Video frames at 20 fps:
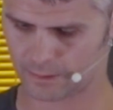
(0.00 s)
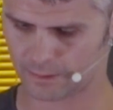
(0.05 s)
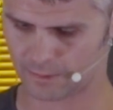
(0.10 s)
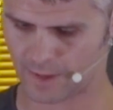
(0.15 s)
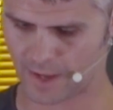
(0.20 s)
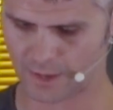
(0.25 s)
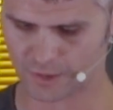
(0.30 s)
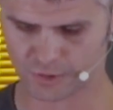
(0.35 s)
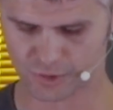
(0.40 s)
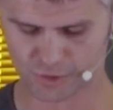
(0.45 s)

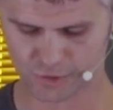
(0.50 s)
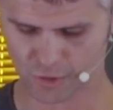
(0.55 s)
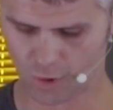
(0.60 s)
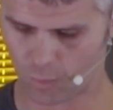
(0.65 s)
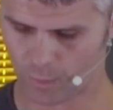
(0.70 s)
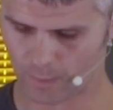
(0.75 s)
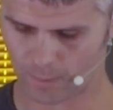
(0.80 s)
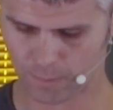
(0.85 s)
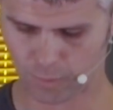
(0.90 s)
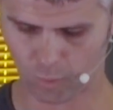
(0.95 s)
That is
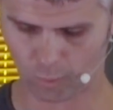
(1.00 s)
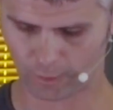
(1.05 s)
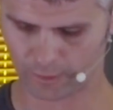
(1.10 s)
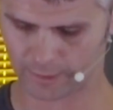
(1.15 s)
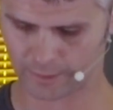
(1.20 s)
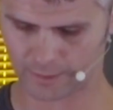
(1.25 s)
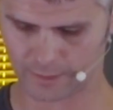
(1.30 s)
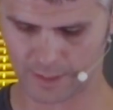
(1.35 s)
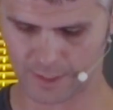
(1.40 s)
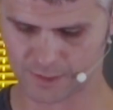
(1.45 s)
so
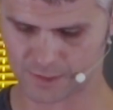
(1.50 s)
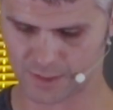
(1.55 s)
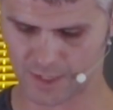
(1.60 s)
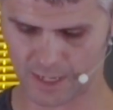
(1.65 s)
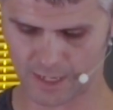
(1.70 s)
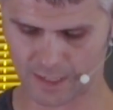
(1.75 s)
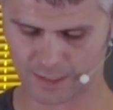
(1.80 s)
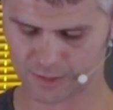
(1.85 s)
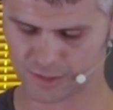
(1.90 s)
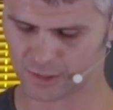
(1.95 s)
important these
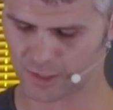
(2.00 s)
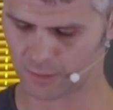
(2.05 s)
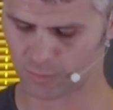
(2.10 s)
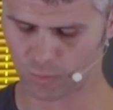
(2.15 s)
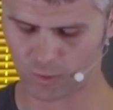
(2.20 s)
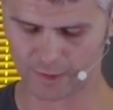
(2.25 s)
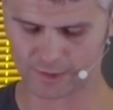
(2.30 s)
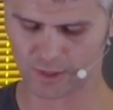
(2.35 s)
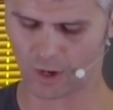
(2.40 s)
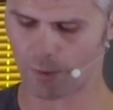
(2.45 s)
days.
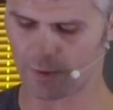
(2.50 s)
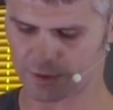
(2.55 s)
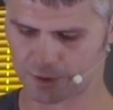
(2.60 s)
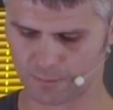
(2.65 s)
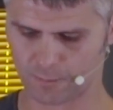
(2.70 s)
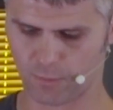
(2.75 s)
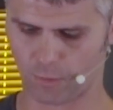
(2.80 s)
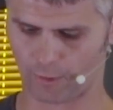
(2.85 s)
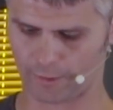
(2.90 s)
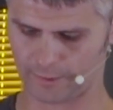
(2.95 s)
It's always
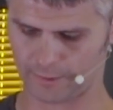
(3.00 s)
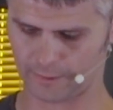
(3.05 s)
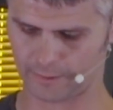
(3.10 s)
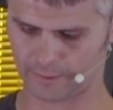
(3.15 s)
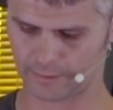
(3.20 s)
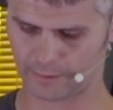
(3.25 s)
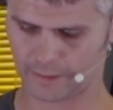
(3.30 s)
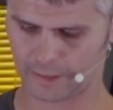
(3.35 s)
important.